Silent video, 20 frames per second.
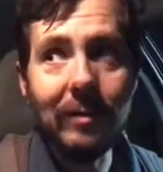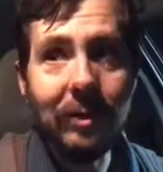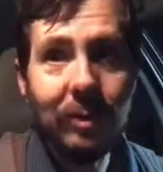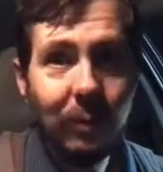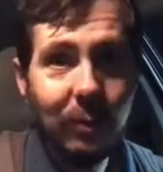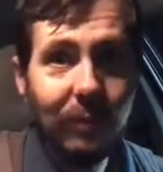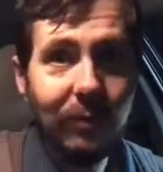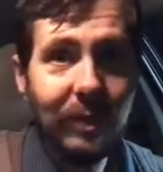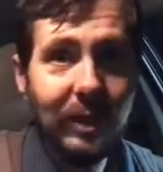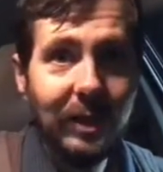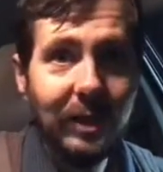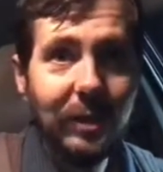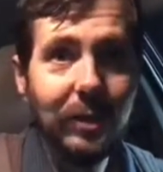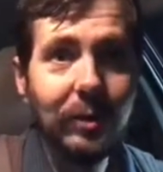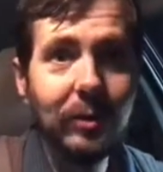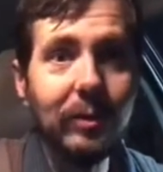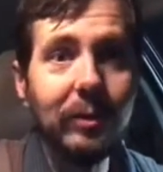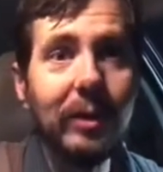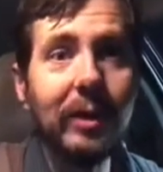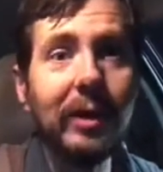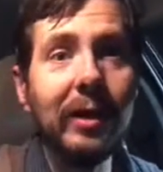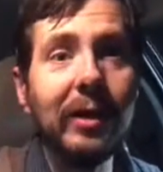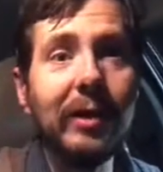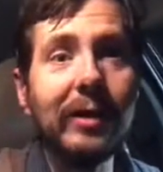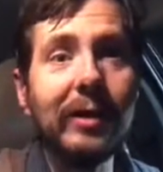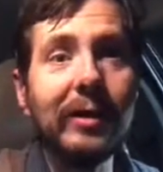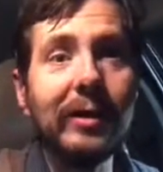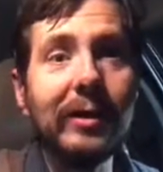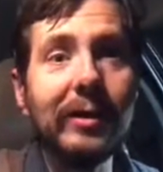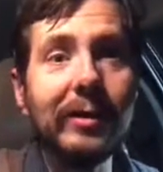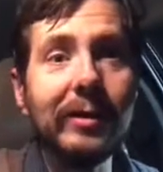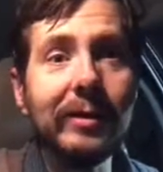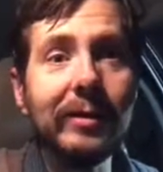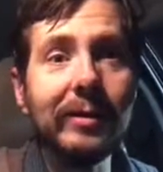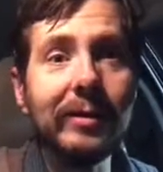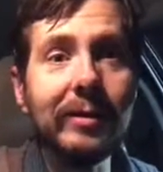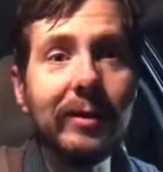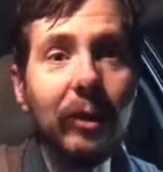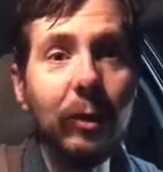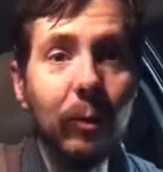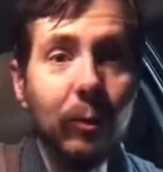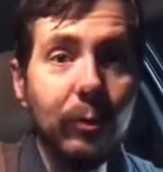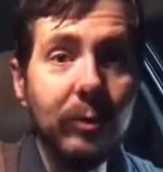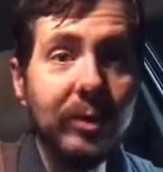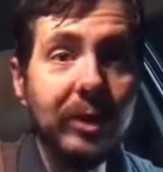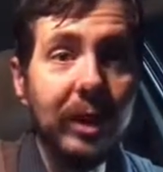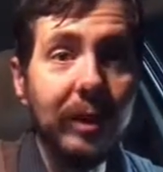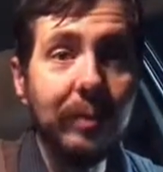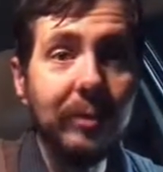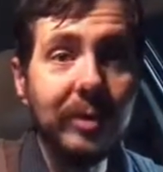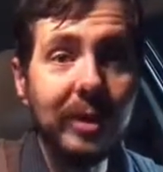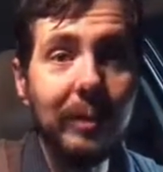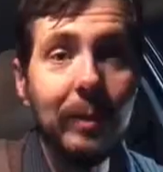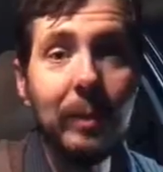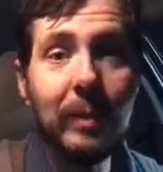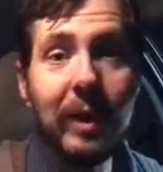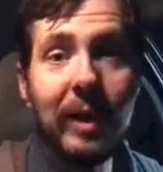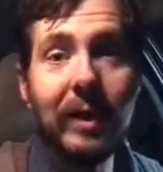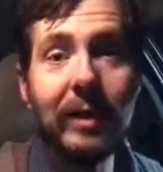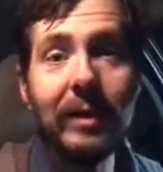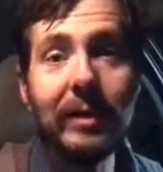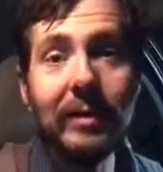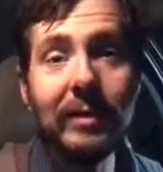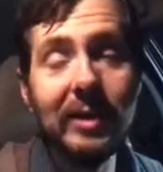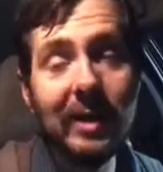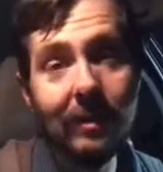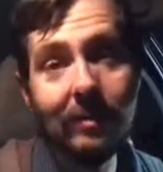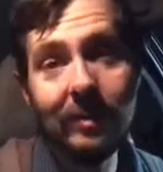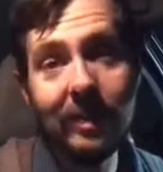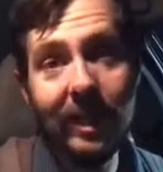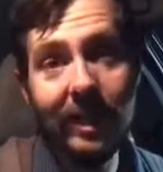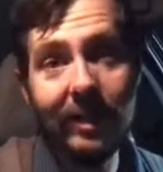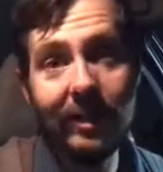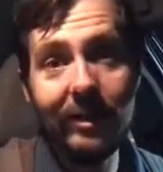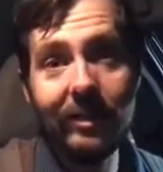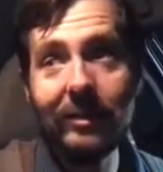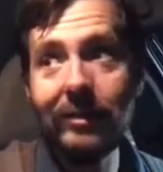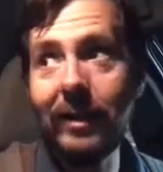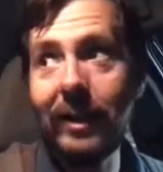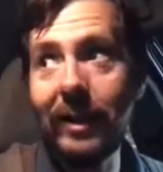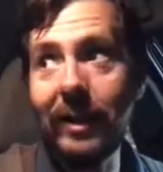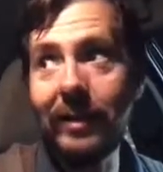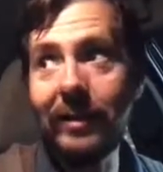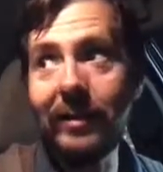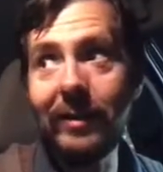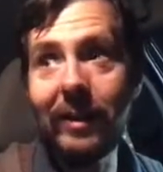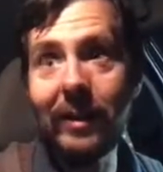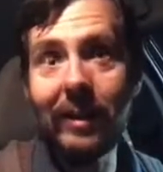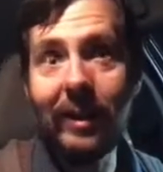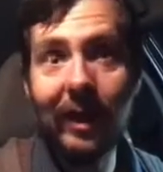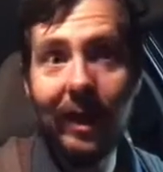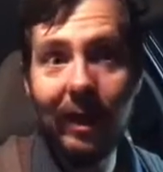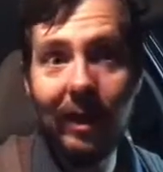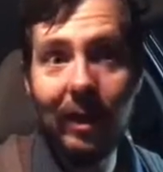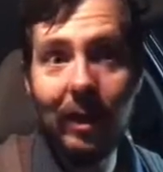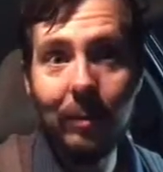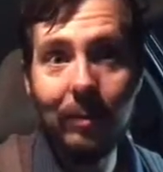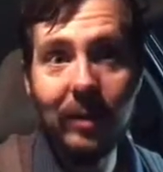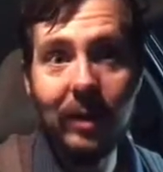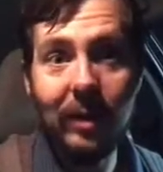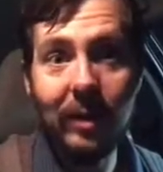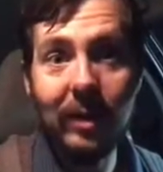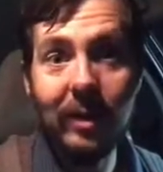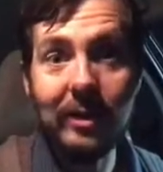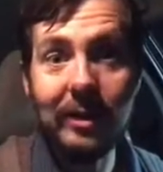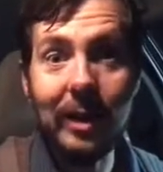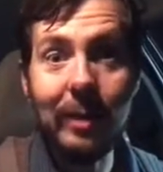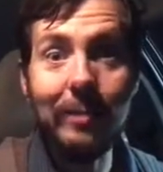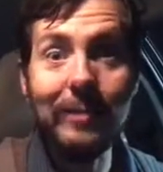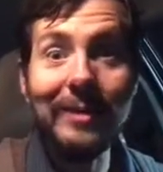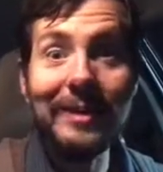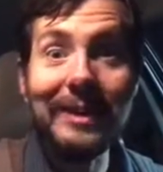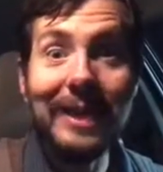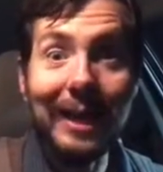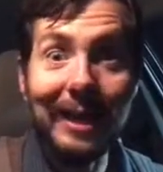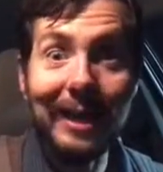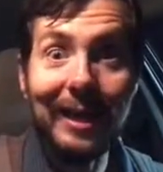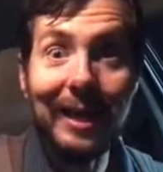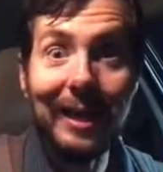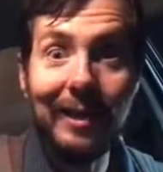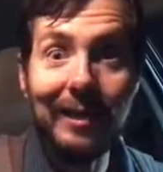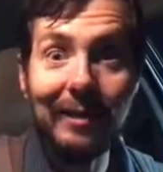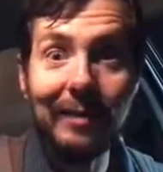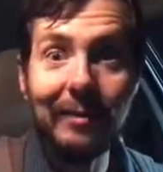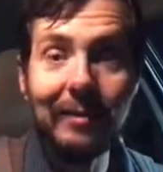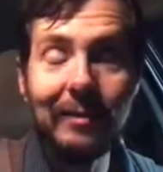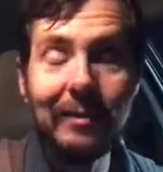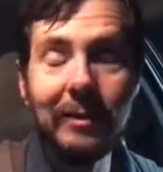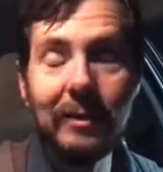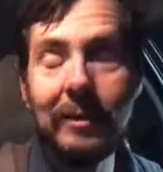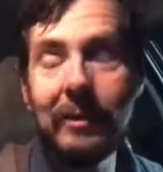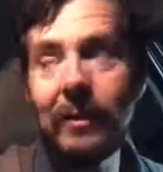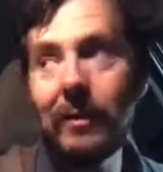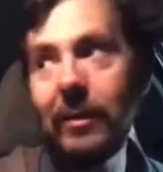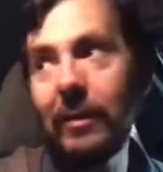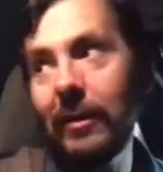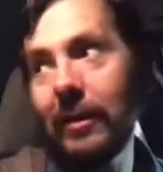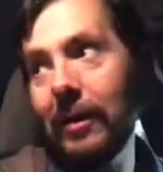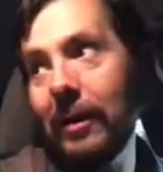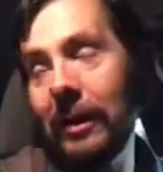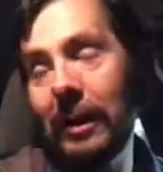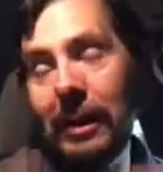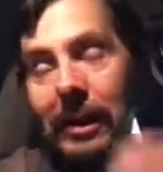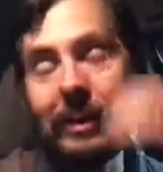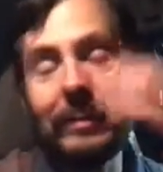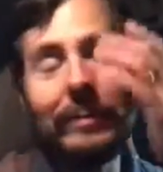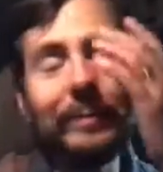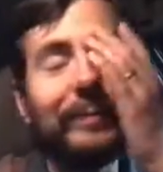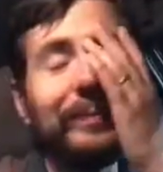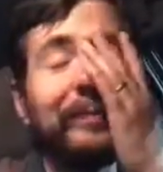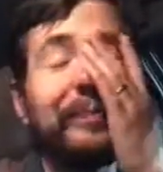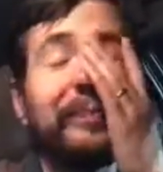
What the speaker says: do the video, use up some of my cell data, and get it up there because I'm dedicated. At